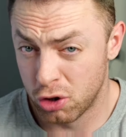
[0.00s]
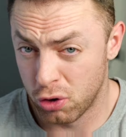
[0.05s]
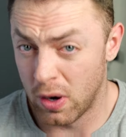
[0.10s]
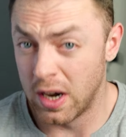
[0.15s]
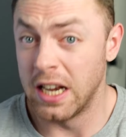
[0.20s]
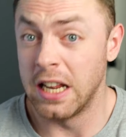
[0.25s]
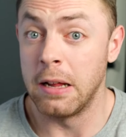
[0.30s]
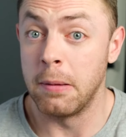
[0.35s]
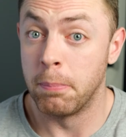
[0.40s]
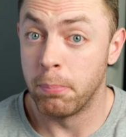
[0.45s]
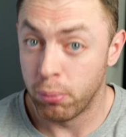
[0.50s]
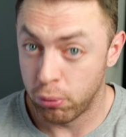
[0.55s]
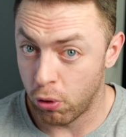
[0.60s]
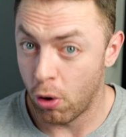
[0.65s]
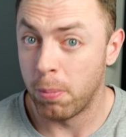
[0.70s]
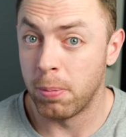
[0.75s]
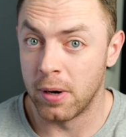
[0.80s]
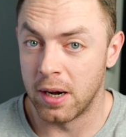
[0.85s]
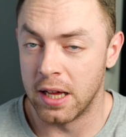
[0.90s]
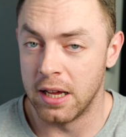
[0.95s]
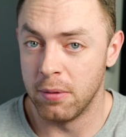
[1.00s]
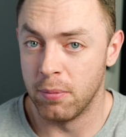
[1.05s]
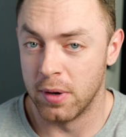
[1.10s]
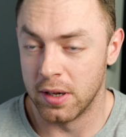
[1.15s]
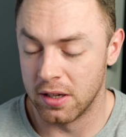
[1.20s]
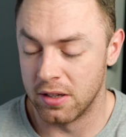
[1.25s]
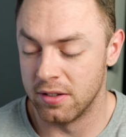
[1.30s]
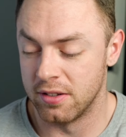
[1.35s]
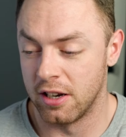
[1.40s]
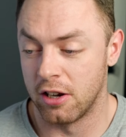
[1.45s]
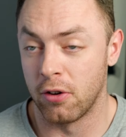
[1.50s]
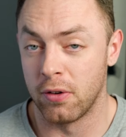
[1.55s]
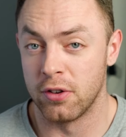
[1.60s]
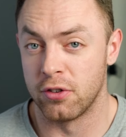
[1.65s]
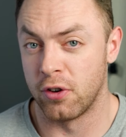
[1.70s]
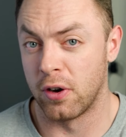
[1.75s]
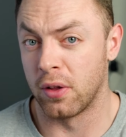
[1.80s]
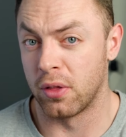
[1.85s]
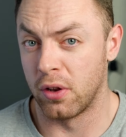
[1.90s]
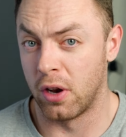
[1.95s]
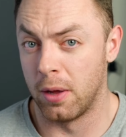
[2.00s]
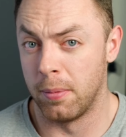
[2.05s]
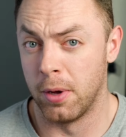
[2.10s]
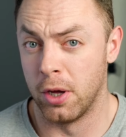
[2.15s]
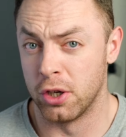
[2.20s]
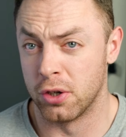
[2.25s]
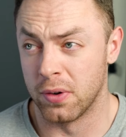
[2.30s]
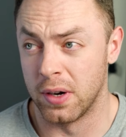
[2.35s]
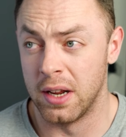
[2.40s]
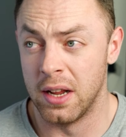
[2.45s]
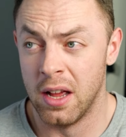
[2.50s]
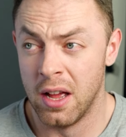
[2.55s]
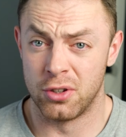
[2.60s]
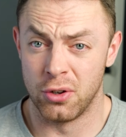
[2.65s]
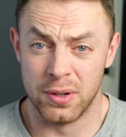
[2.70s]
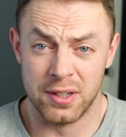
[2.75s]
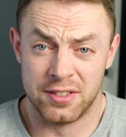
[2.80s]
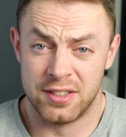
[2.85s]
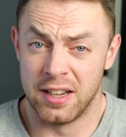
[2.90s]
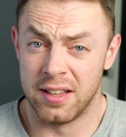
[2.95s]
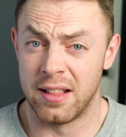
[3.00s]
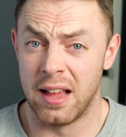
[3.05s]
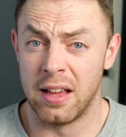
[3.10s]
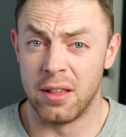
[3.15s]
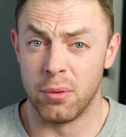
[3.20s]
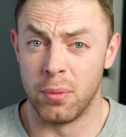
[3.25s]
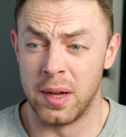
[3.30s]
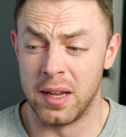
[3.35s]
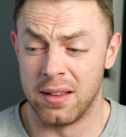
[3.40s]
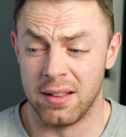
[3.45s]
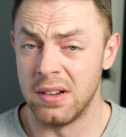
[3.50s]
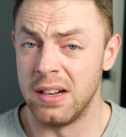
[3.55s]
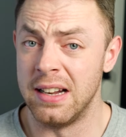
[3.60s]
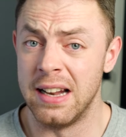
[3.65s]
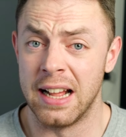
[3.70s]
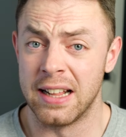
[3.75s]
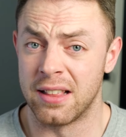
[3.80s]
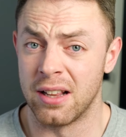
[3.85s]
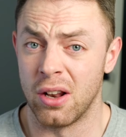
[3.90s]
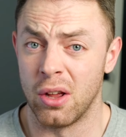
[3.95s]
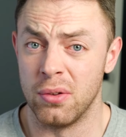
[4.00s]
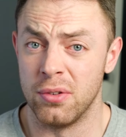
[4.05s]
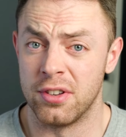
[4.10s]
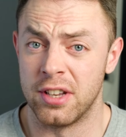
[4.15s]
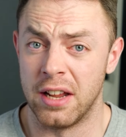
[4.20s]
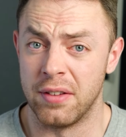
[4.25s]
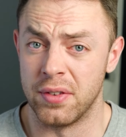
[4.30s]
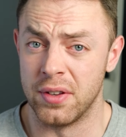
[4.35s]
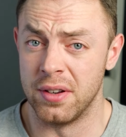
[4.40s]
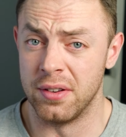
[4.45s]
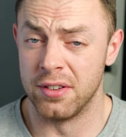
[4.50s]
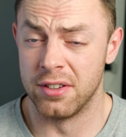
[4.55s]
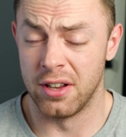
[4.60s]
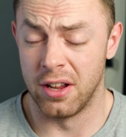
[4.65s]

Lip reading: training properly when considering strength and hypertrophy doing 6 days a week, let alone seven.